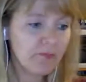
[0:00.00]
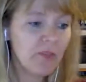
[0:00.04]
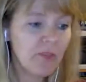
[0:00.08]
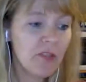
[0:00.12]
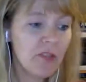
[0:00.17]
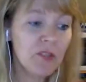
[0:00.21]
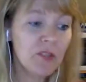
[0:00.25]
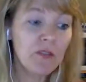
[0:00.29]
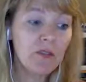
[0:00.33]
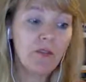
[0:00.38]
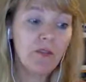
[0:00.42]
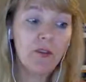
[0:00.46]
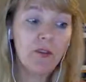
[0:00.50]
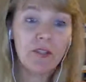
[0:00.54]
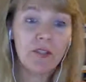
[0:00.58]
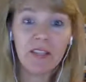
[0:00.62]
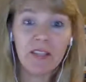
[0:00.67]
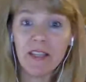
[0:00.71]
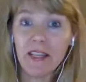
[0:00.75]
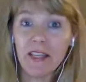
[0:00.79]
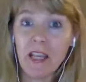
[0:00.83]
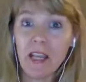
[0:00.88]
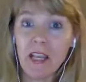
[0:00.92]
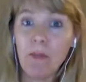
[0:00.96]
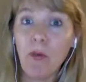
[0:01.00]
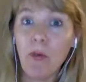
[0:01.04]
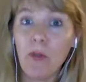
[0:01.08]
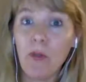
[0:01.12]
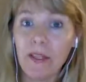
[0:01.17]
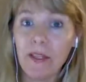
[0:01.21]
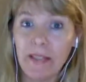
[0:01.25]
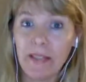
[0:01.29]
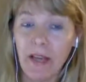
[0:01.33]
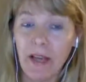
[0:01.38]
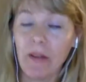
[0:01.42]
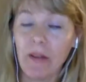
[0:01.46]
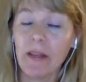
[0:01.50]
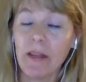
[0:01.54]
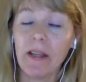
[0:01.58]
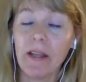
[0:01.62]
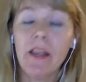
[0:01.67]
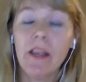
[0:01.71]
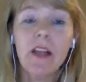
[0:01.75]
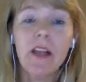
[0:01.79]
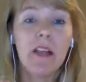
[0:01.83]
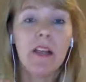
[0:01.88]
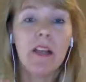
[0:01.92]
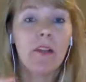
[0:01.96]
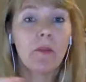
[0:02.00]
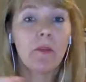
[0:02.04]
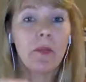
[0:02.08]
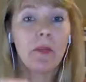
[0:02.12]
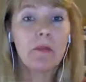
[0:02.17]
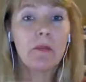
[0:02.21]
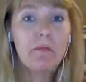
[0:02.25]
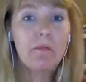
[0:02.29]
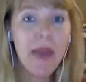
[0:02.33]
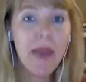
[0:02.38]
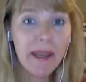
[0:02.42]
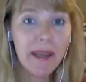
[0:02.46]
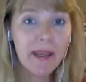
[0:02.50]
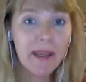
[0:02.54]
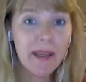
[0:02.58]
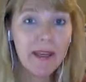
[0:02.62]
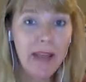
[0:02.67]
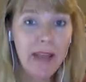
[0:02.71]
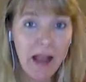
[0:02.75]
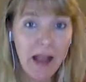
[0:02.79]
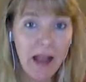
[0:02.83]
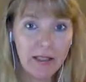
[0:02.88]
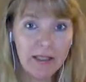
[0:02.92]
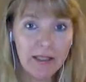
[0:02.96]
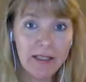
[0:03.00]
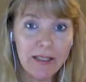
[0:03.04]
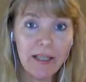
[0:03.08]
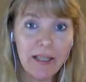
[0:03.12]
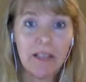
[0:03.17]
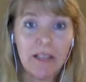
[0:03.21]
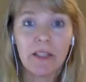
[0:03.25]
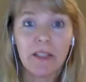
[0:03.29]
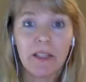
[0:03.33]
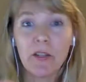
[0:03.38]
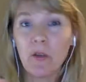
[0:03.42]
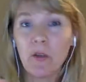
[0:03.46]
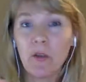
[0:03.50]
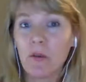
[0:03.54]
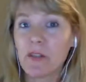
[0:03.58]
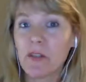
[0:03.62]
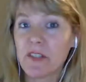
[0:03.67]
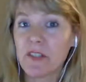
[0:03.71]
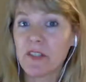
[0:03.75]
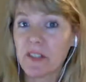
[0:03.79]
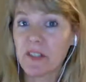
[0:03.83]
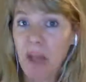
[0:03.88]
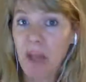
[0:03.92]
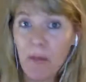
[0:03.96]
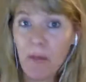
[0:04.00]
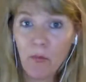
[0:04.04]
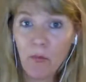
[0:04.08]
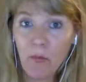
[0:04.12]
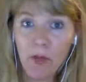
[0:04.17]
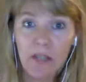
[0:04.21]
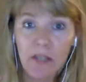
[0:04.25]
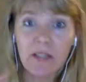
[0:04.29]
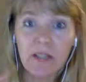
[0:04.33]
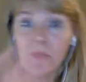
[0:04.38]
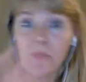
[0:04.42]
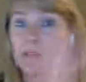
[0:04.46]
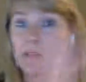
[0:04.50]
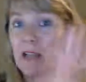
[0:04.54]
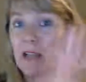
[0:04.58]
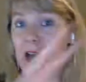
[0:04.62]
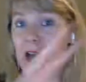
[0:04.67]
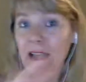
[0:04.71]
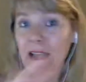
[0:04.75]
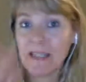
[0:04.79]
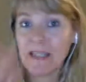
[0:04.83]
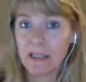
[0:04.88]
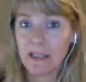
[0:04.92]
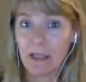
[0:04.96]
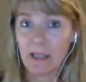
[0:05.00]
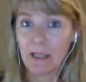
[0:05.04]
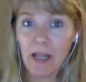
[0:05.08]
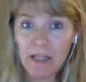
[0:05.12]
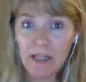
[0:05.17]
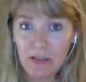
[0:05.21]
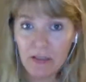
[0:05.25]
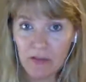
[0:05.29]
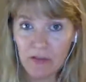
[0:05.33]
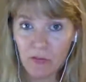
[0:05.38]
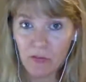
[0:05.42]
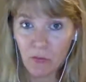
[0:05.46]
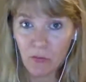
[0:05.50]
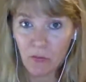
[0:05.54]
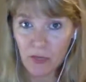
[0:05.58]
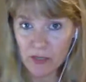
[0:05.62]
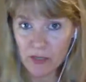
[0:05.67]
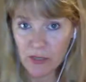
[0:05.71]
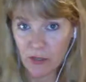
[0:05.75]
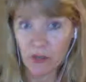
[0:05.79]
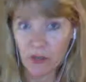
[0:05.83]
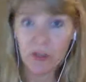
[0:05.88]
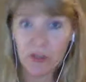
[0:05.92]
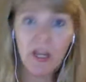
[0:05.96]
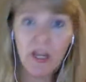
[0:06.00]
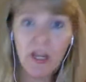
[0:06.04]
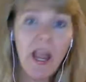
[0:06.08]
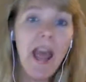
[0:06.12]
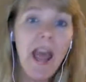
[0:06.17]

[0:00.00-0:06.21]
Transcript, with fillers: So first thing that he points out that there have been meta-analyses, in other words, summaries of lots and lots of different research,